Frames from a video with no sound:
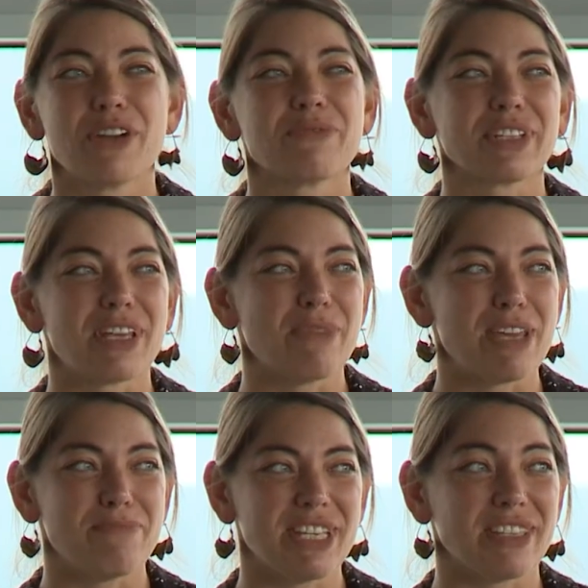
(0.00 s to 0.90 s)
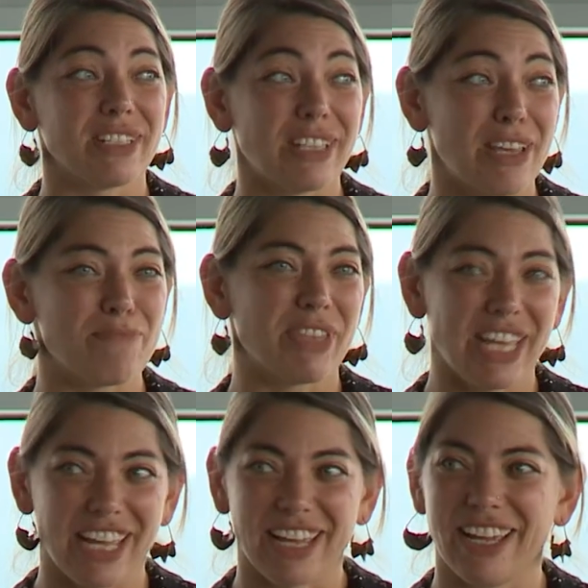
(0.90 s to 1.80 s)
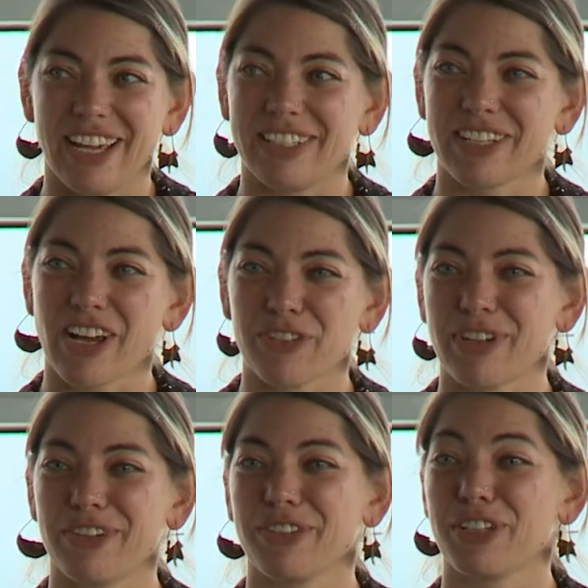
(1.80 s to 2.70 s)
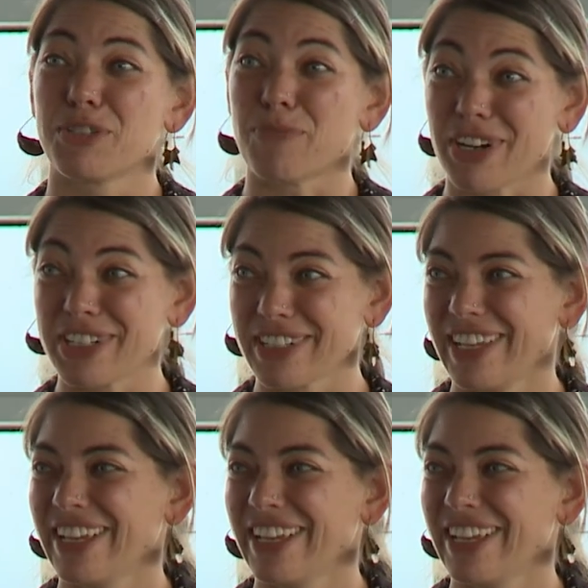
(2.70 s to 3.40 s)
really may be the same thing as Colorado the Smart